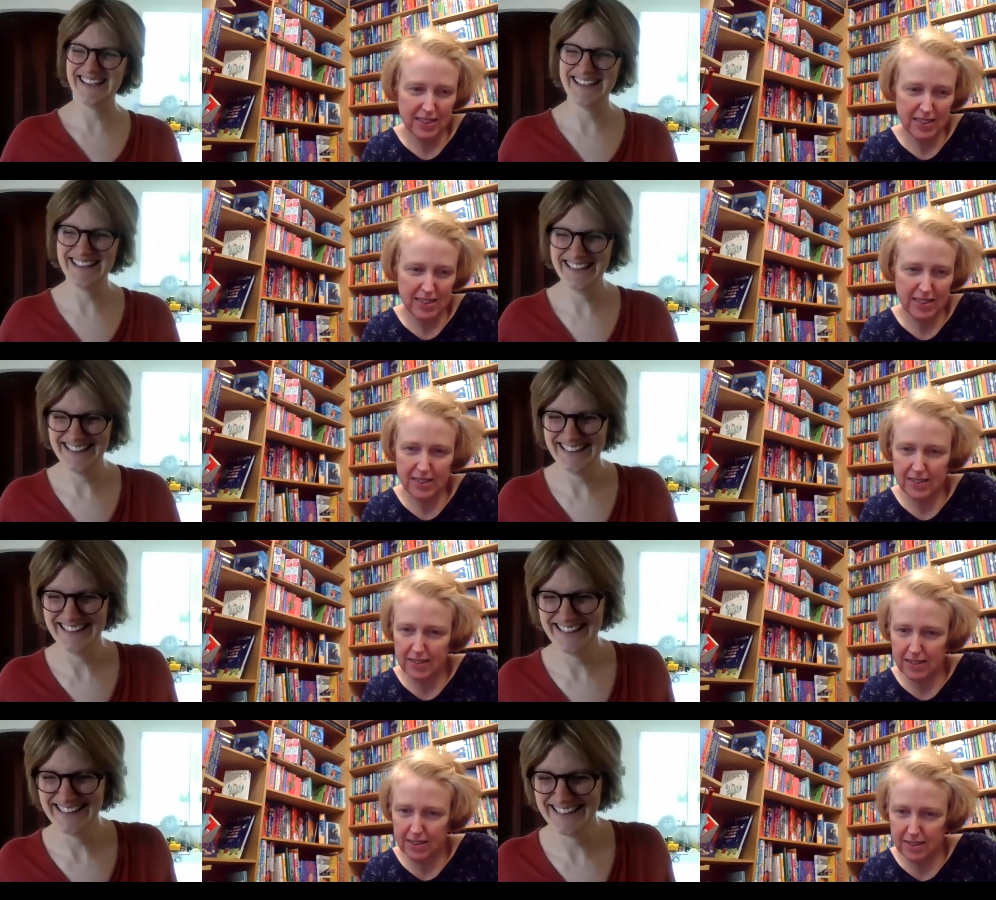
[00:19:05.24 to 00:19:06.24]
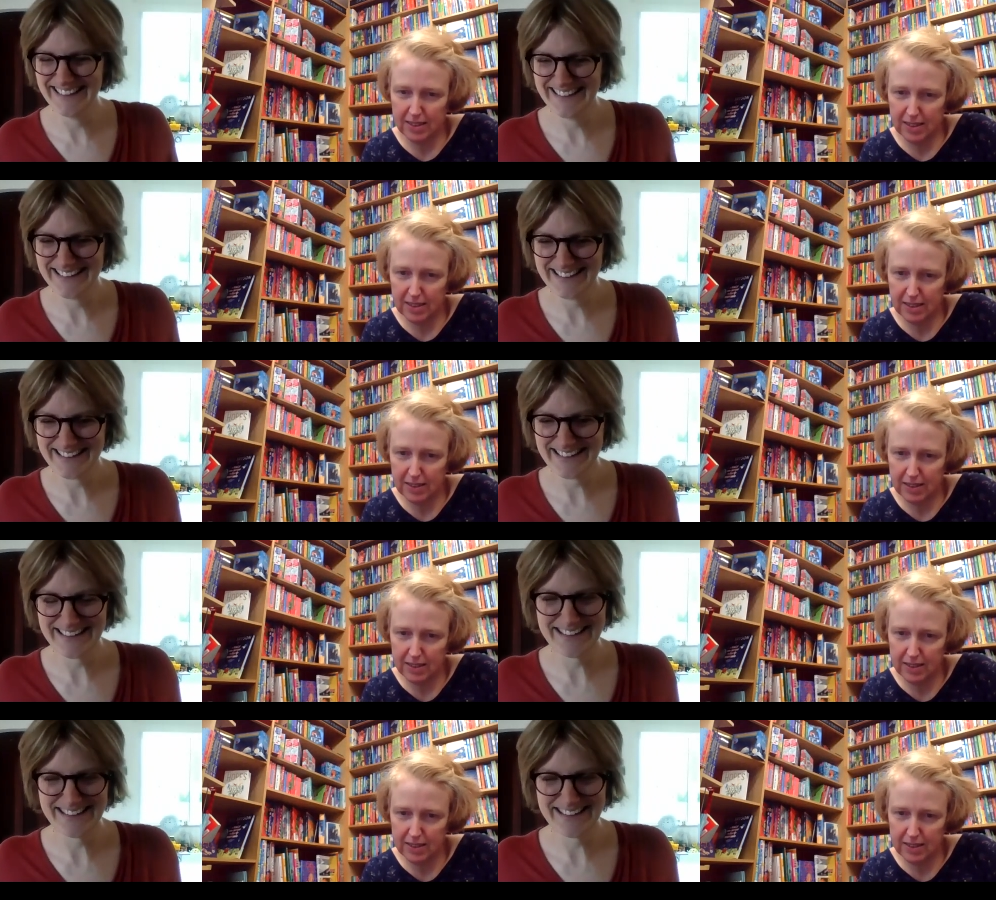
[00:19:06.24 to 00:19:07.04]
Nobody speaks.